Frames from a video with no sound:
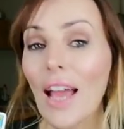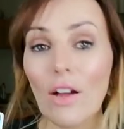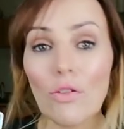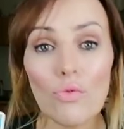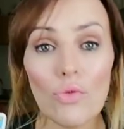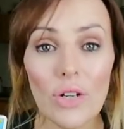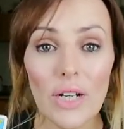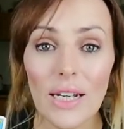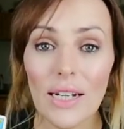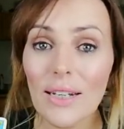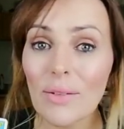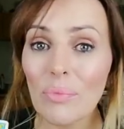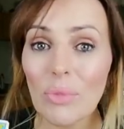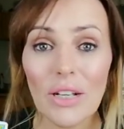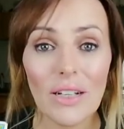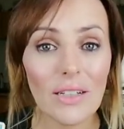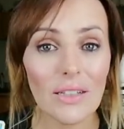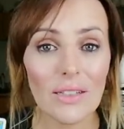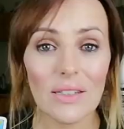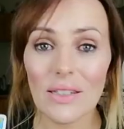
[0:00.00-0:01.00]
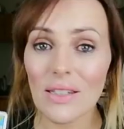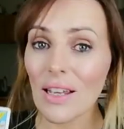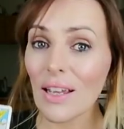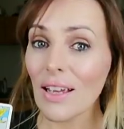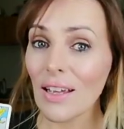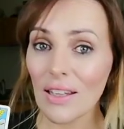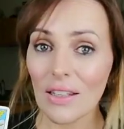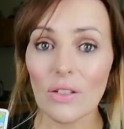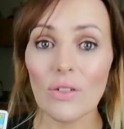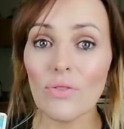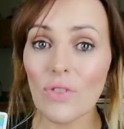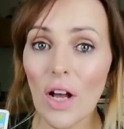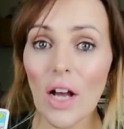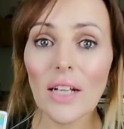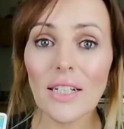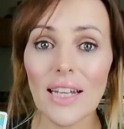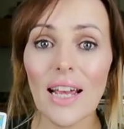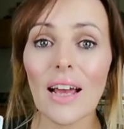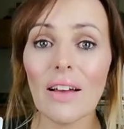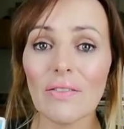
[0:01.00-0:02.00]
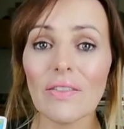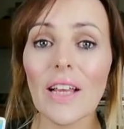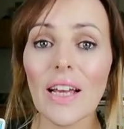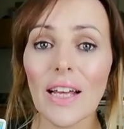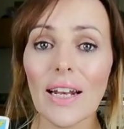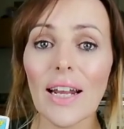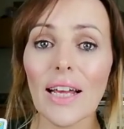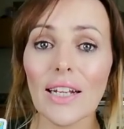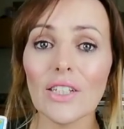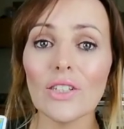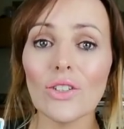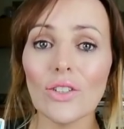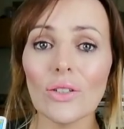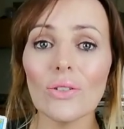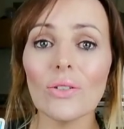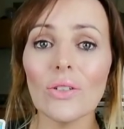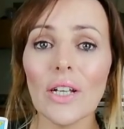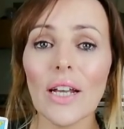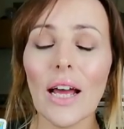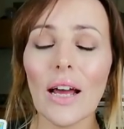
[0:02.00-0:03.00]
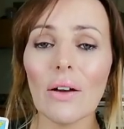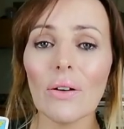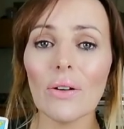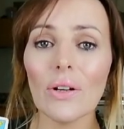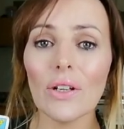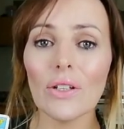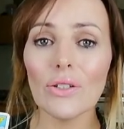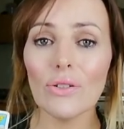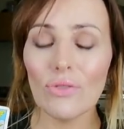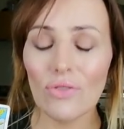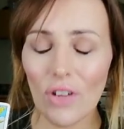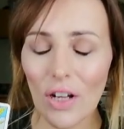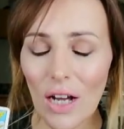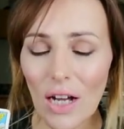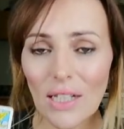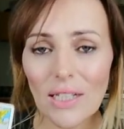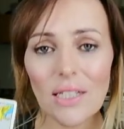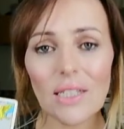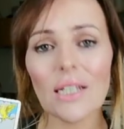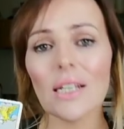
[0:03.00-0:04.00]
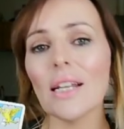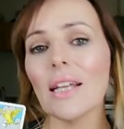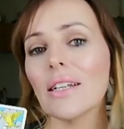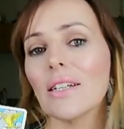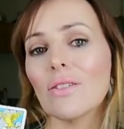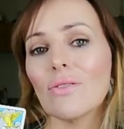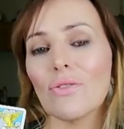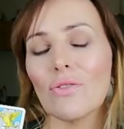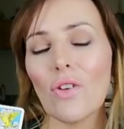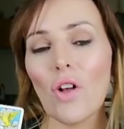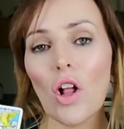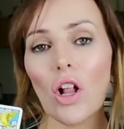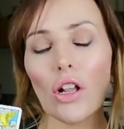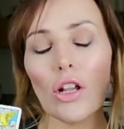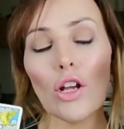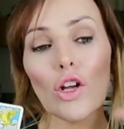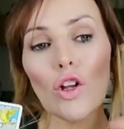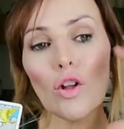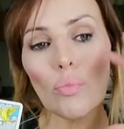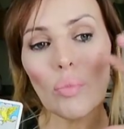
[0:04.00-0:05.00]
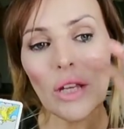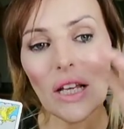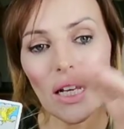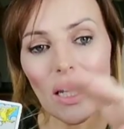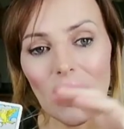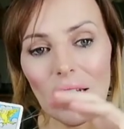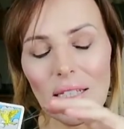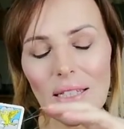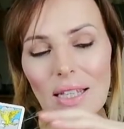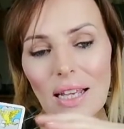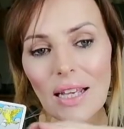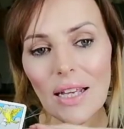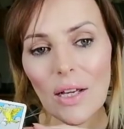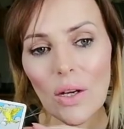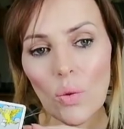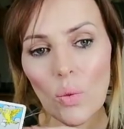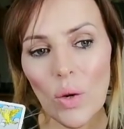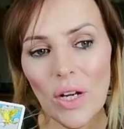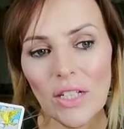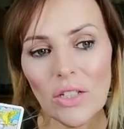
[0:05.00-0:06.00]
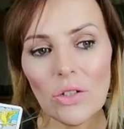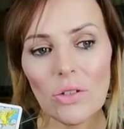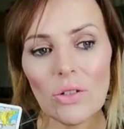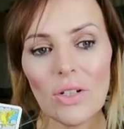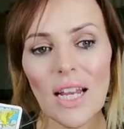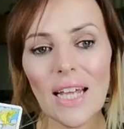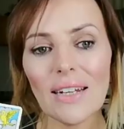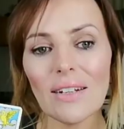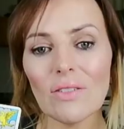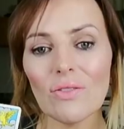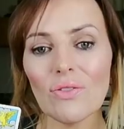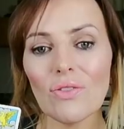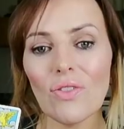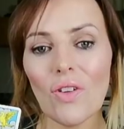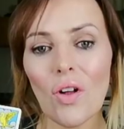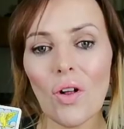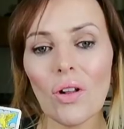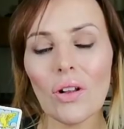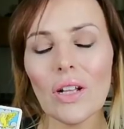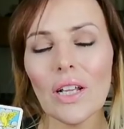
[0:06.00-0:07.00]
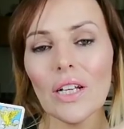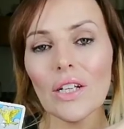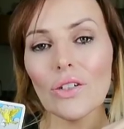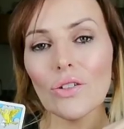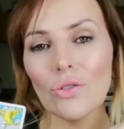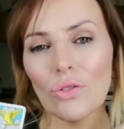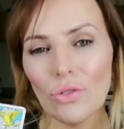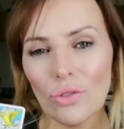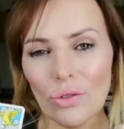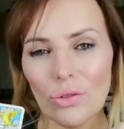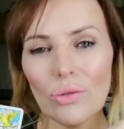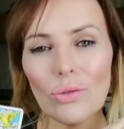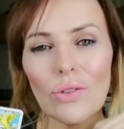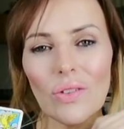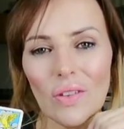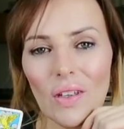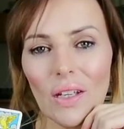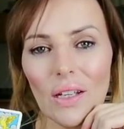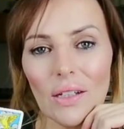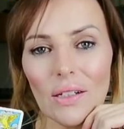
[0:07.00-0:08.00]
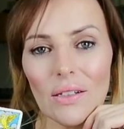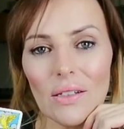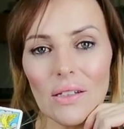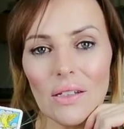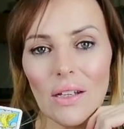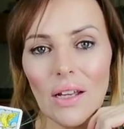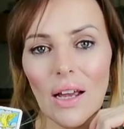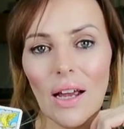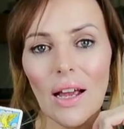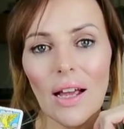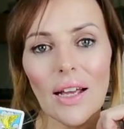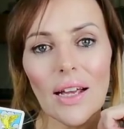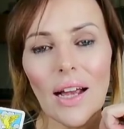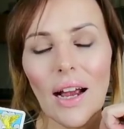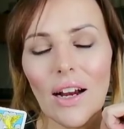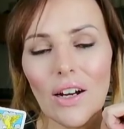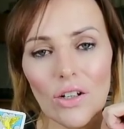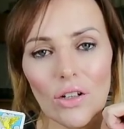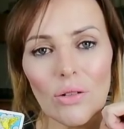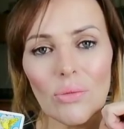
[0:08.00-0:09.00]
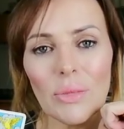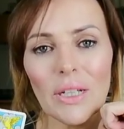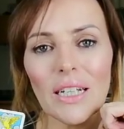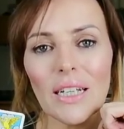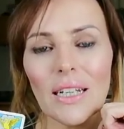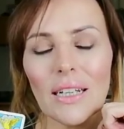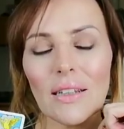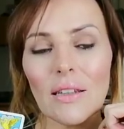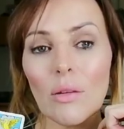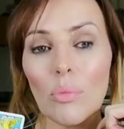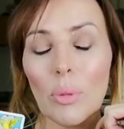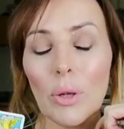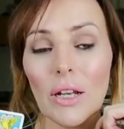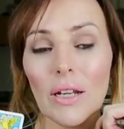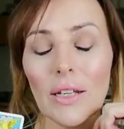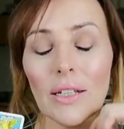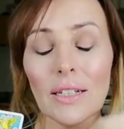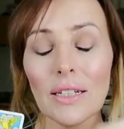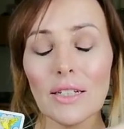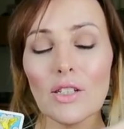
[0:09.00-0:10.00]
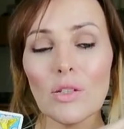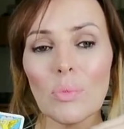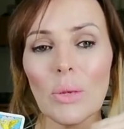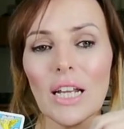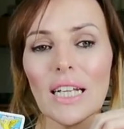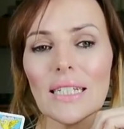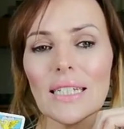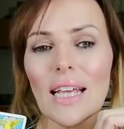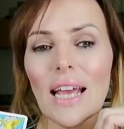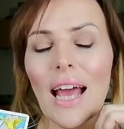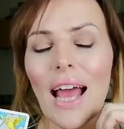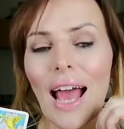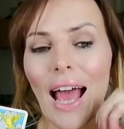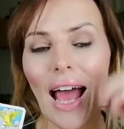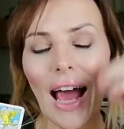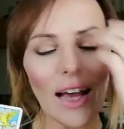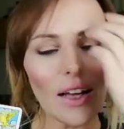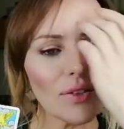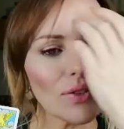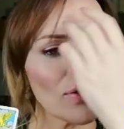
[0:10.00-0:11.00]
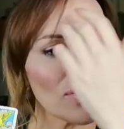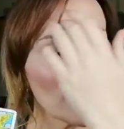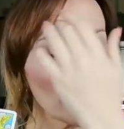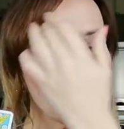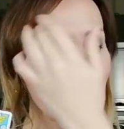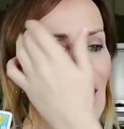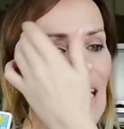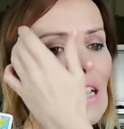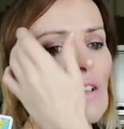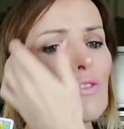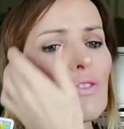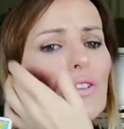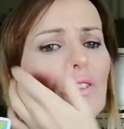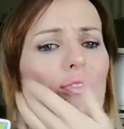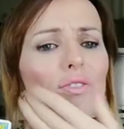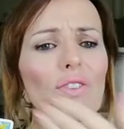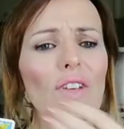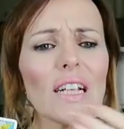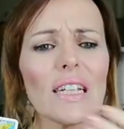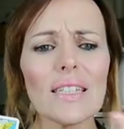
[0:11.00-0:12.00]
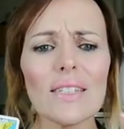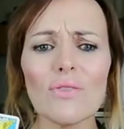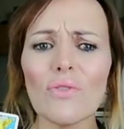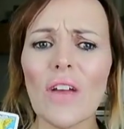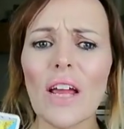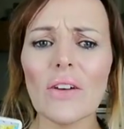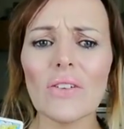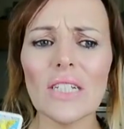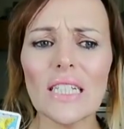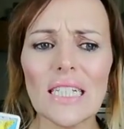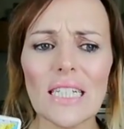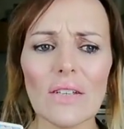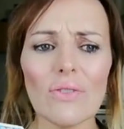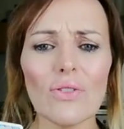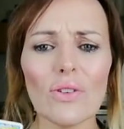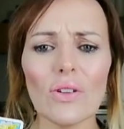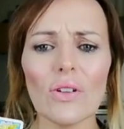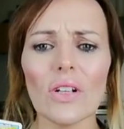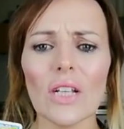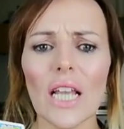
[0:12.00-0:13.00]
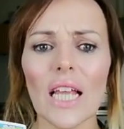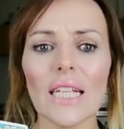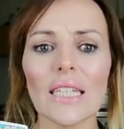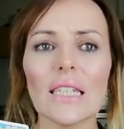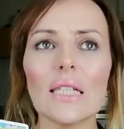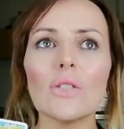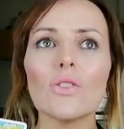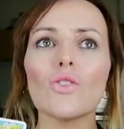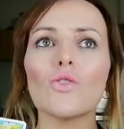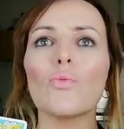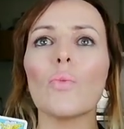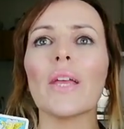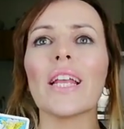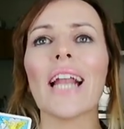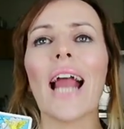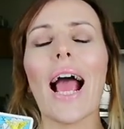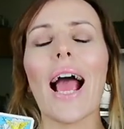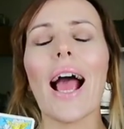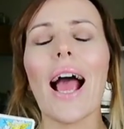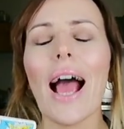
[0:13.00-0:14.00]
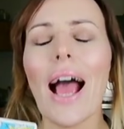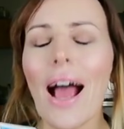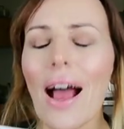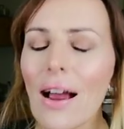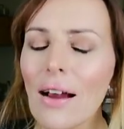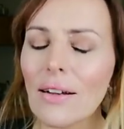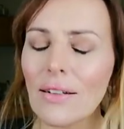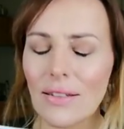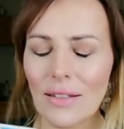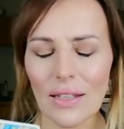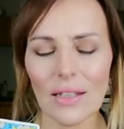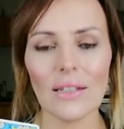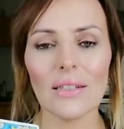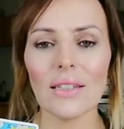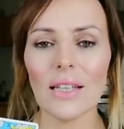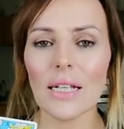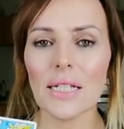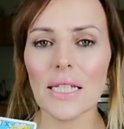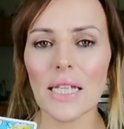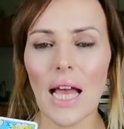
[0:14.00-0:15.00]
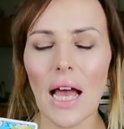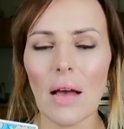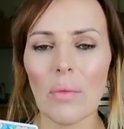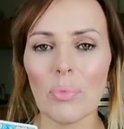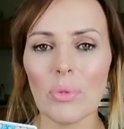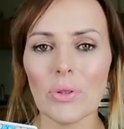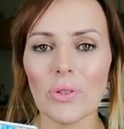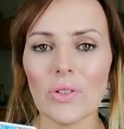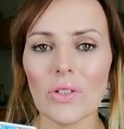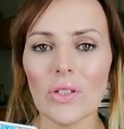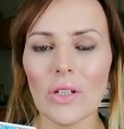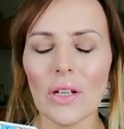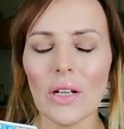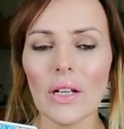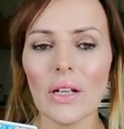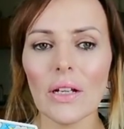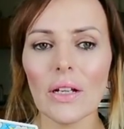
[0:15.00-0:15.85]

Really, because you've got to have that attitude now. You've got to let it fall. Because when you let it fall, new things are coming in the in its place. And if it feels very difficult, like this has been a hard thing that's happened,